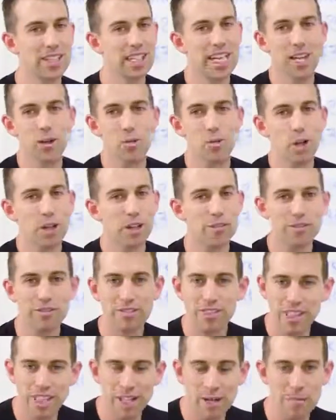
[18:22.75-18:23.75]
Again, one
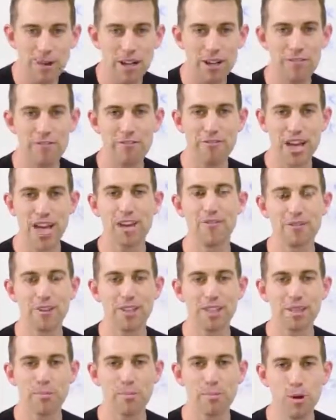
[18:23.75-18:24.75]
of my
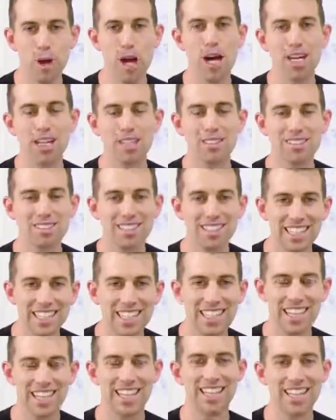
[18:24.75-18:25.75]
favorite products
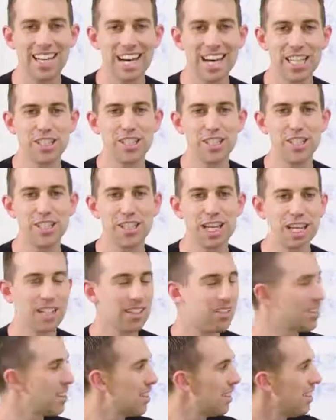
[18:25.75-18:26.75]
in
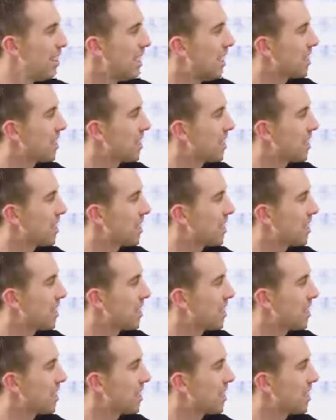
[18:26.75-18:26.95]
Isagenix